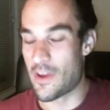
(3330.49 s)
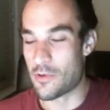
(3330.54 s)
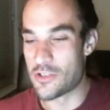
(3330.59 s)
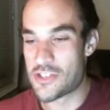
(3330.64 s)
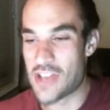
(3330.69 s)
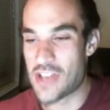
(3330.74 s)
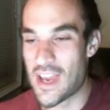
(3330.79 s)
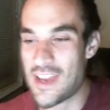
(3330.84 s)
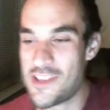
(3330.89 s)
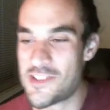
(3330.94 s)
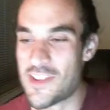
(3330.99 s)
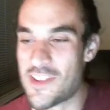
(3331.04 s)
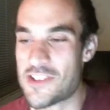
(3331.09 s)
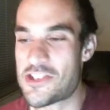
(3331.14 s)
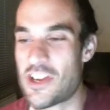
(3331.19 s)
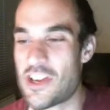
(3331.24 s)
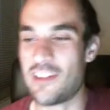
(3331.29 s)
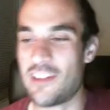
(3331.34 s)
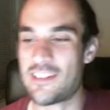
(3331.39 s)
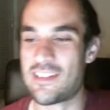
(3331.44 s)
change their
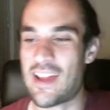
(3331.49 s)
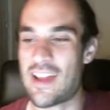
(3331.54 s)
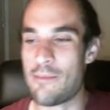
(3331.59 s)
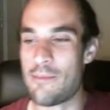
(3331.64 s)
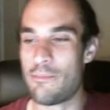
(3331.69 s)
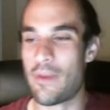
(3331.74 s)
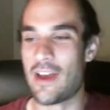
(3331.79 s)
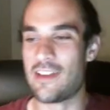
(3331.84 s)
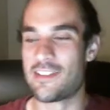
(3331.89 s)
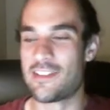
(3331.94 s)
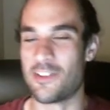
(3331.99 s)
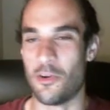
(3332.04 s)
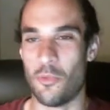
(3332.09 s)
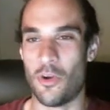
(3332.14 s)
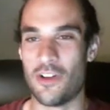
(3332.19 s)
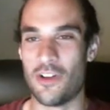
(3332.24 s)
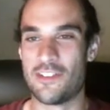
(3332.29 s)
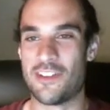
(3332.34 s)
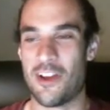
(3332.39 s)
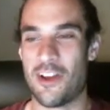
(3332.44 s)
child's name based on
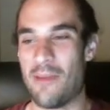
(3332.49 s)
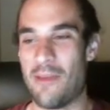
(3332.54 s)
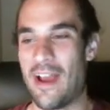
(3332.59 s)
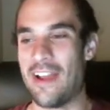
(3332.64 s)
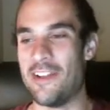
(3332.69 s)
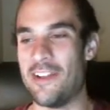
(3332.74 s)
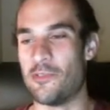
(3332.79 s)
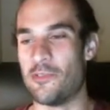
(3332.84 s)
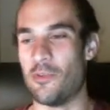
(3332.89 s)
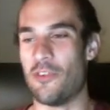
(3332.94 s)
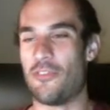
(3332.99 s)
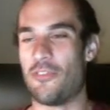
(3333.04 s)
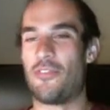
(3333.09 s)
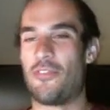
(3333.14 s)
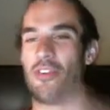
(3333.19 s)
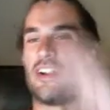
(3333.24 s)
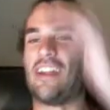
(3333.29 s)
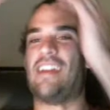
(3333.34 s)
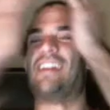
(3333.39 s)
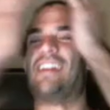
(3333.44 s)
what domains were free.